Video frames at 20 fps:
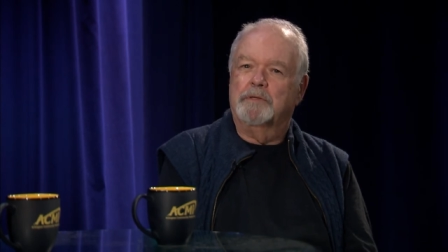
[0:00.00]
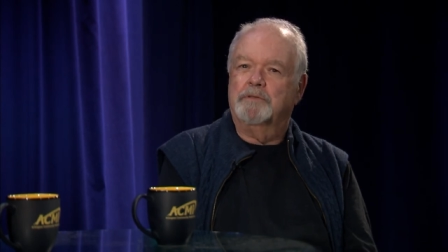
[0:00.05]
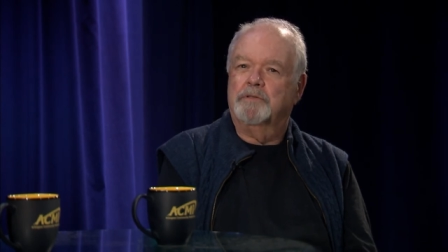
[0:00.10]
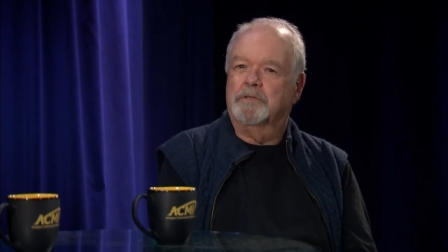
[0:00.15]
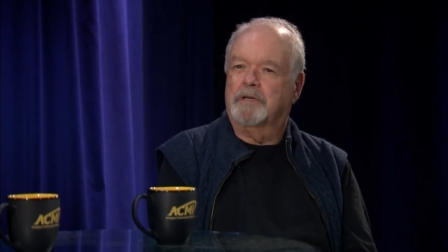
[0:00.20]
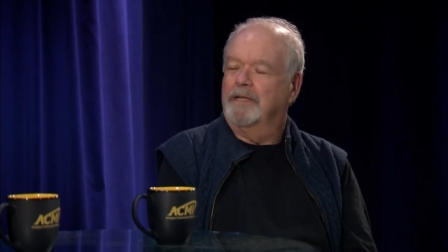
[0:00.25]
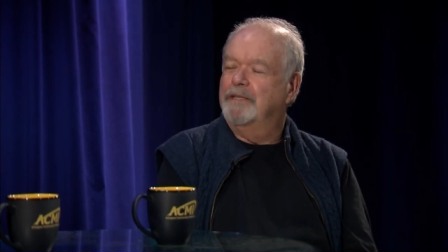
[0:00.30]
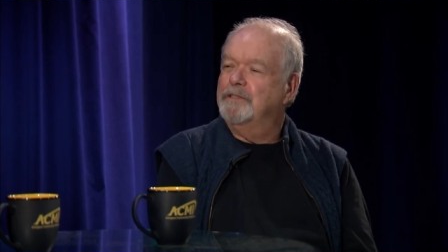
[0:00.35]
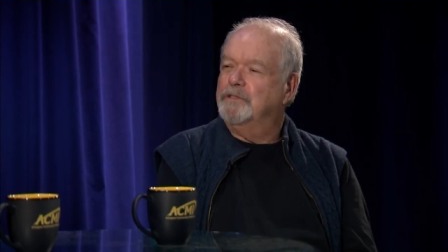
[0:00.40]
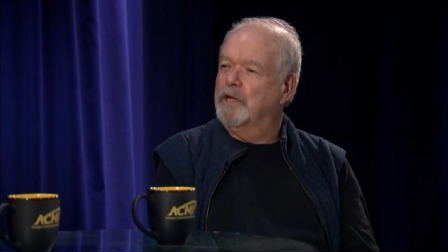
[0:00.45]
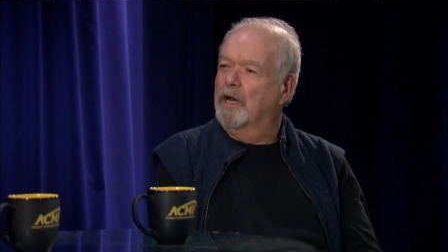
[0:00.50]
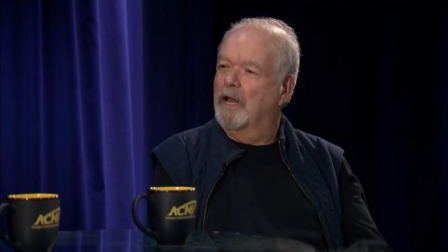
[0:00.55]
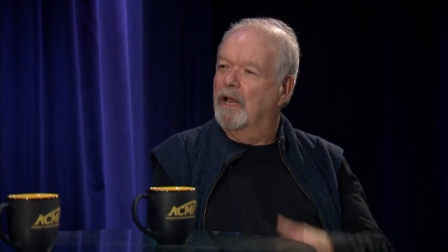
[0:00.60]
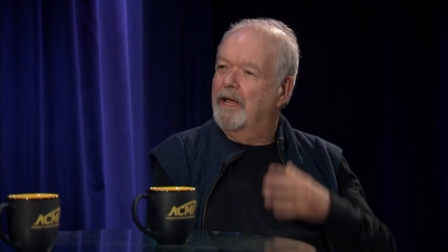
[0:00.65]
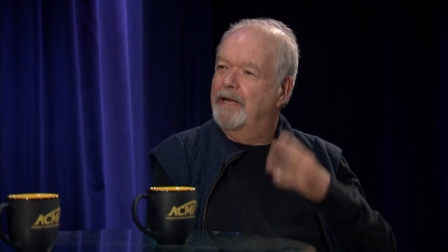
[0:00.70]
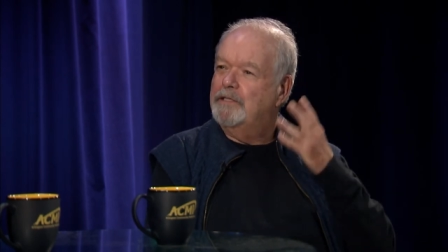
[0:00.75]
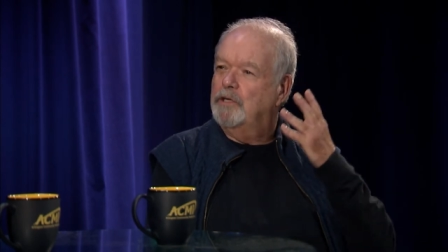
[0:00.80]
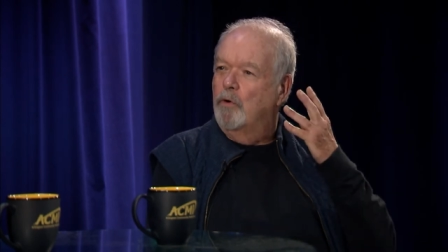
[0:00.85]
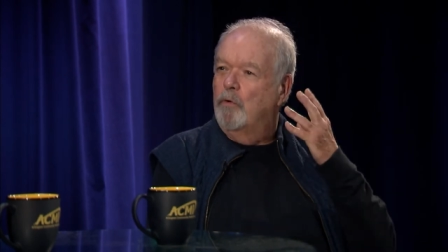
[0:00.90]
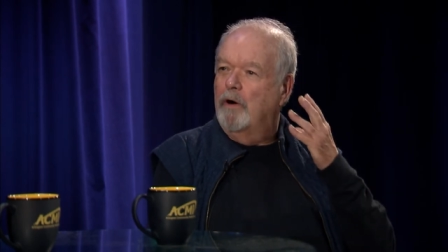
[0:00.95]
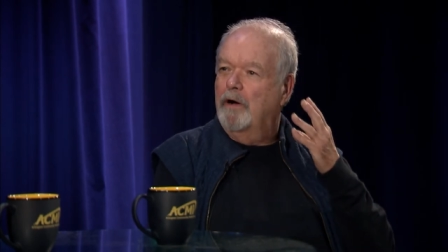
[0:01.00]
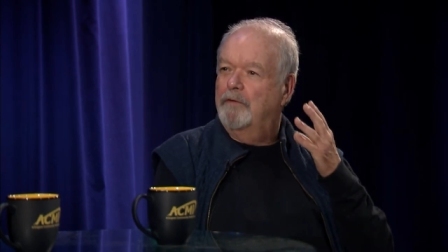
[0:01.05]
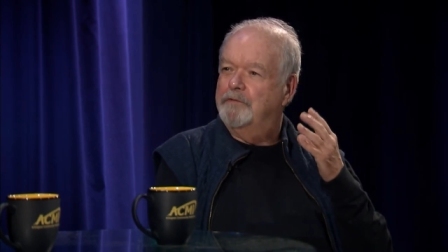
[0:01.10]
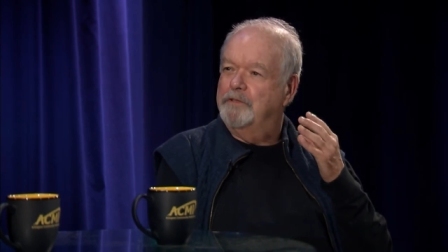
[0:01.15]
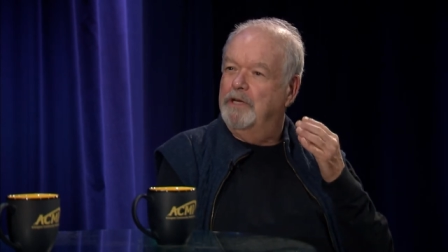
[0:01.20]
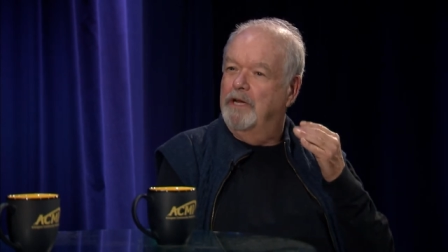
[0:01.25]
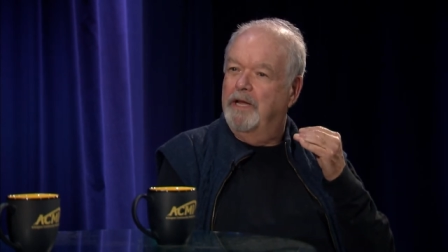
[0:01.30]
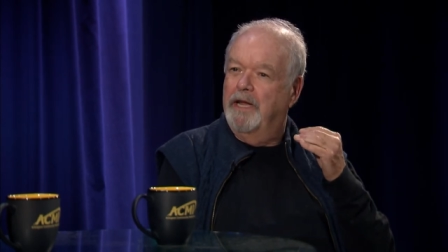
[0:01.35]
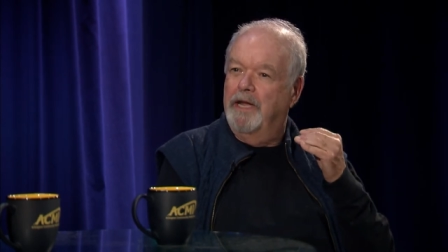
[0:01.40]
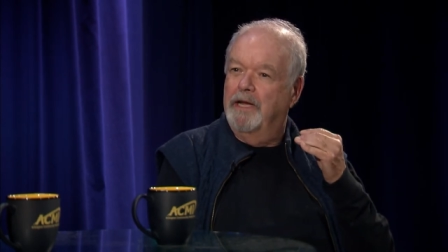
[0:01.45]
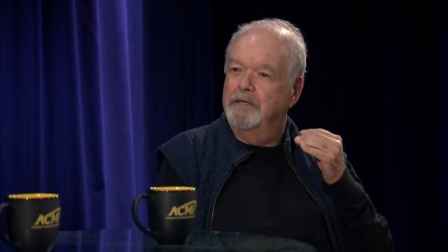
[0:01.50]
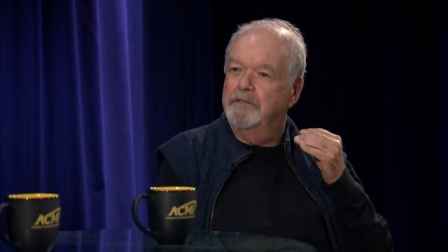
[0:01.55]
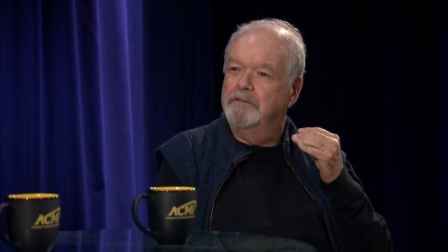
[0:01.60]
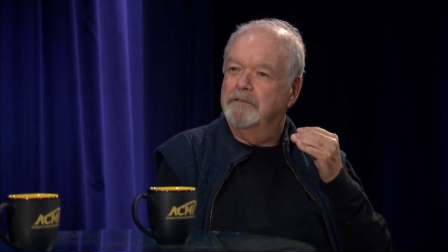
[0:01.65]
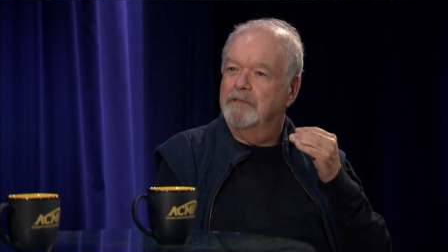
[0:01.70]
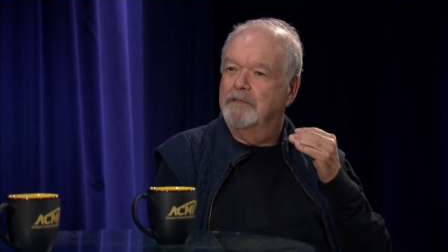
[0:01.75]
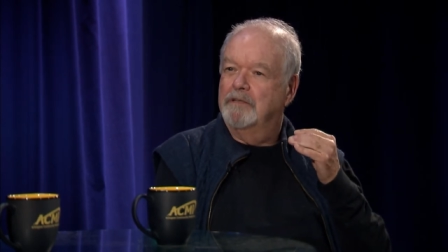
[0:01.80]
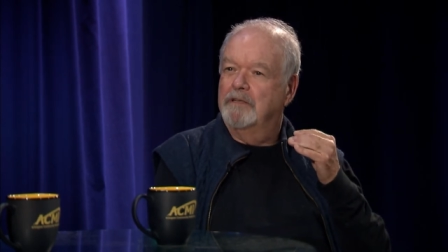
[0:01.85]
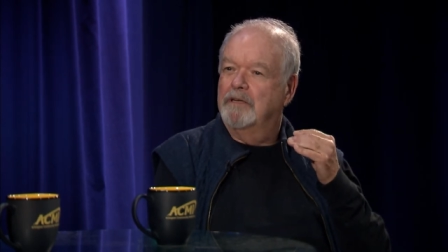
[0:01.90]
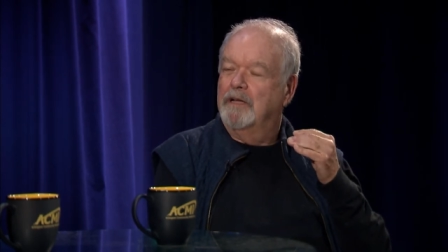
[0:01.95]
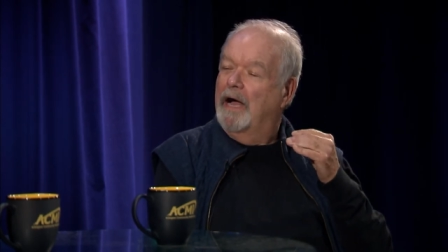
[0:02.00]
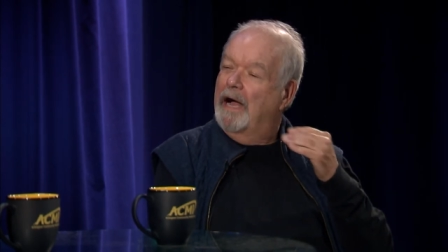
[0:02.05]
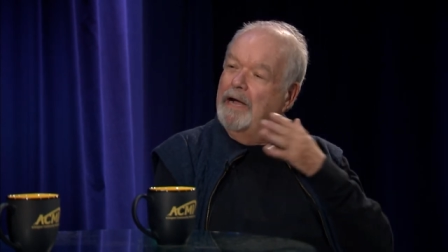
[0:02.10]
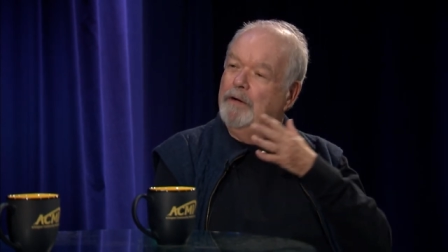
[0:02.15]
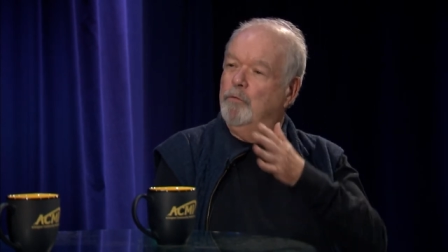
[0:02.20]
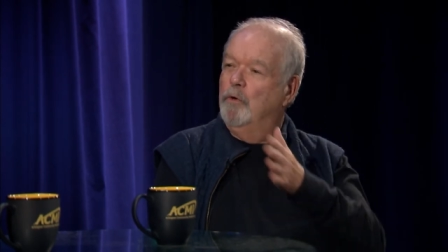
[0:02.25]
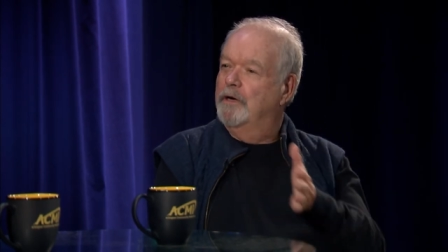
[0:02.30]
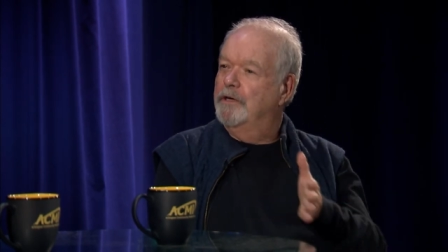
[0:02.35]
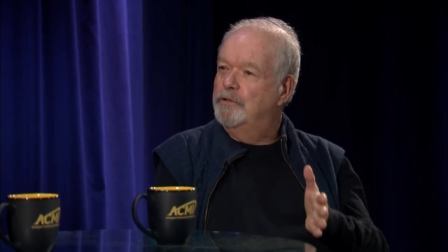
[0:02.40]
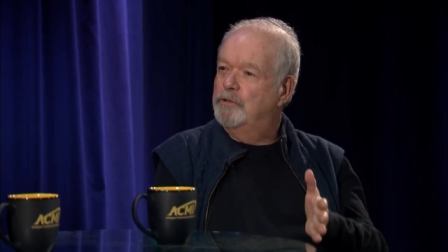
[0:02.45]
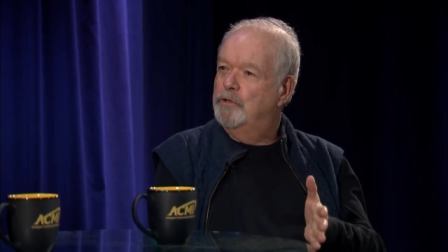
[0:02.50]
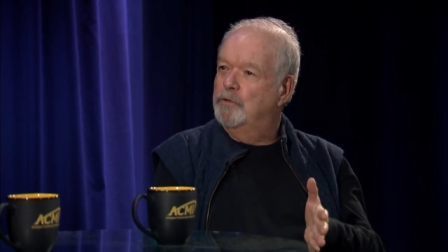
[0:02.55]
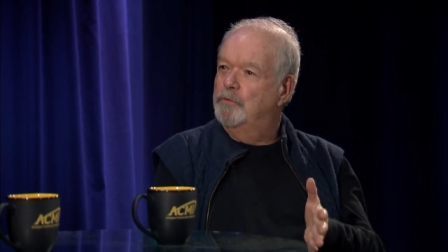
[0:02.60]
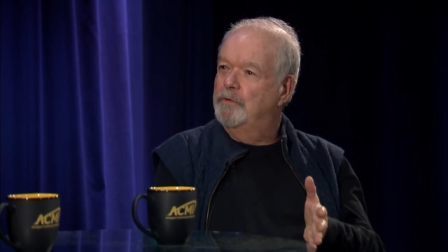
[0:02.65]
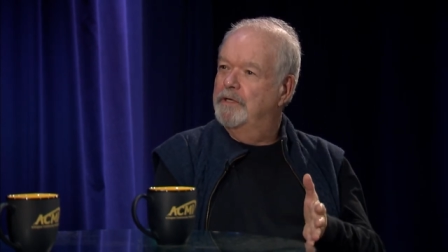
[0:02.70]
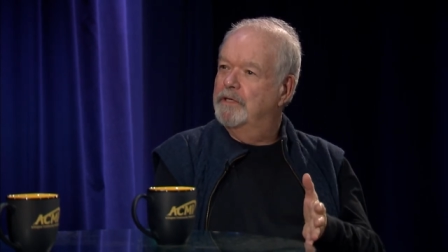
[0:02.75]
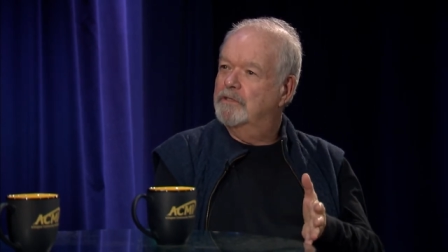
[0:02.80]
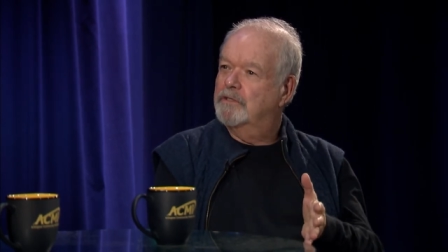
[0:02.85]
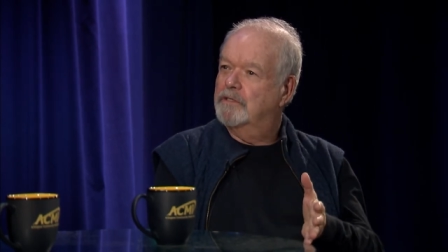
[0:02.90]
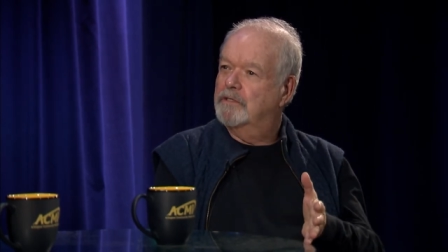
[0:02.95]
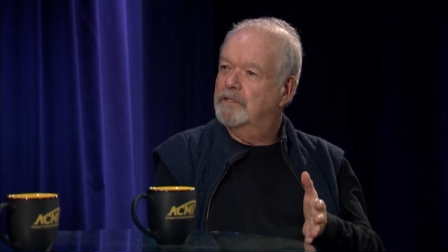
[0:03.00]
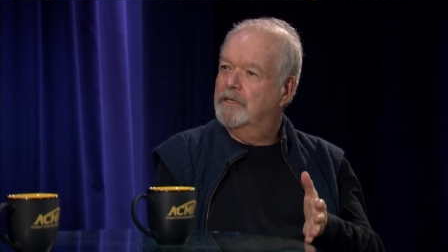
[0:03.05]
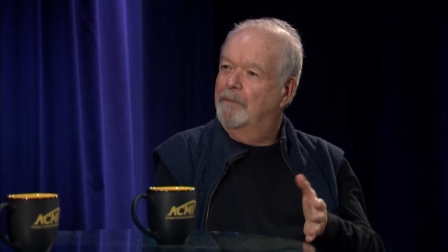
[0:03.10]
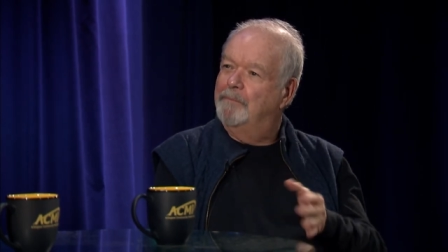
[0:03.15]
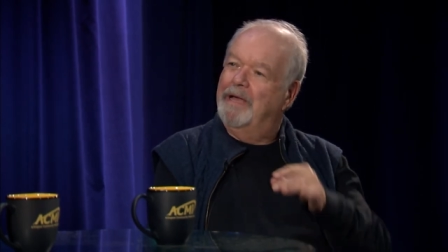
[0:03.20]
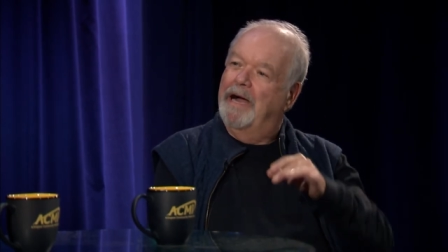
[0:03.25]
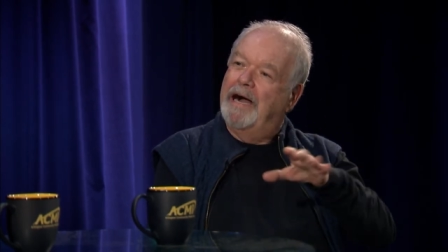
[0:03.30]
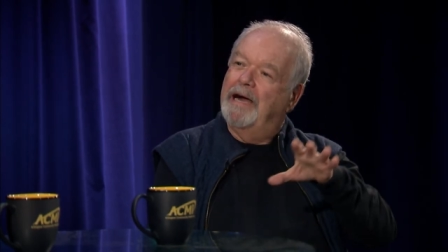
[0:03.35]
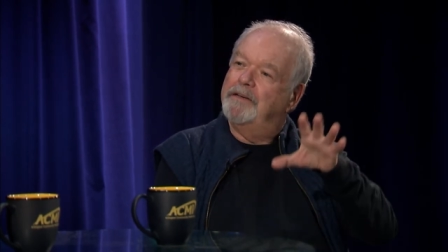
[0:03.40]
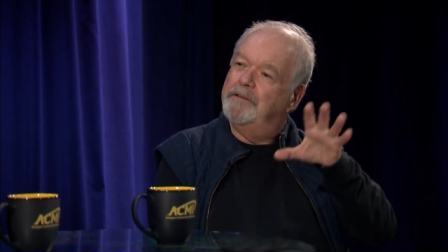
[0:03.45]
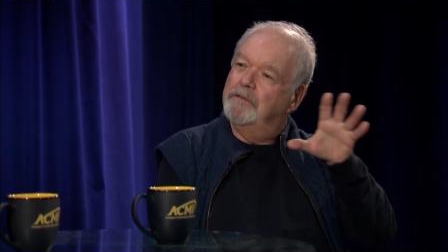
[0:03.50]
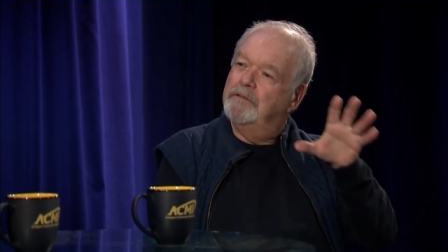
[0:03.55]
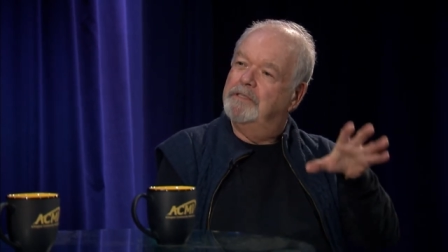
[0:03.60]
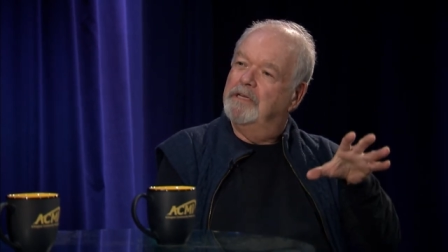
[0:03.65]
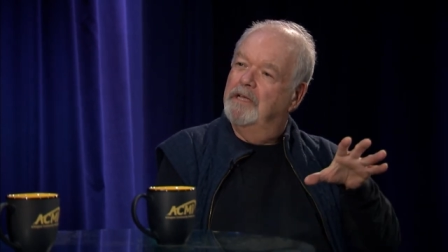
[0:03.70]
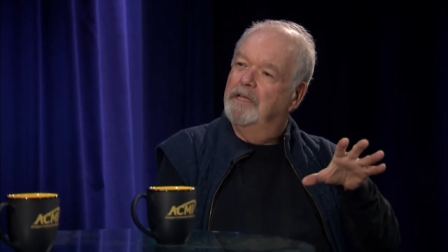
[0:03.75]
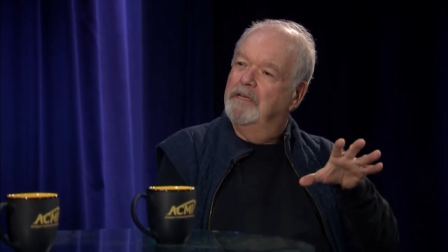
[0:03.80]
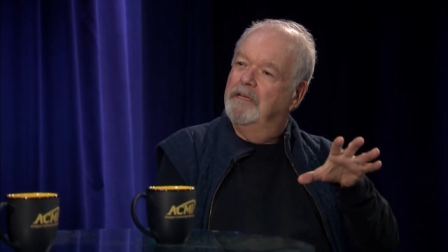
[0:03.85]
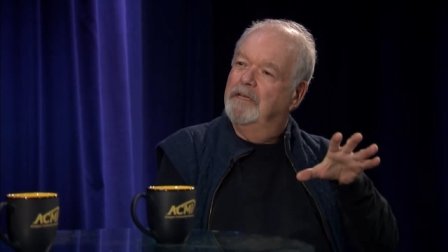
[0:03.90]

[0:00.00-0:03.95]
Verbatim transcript: suddenly, did a light go off in your head? I want to do this? I mean, how did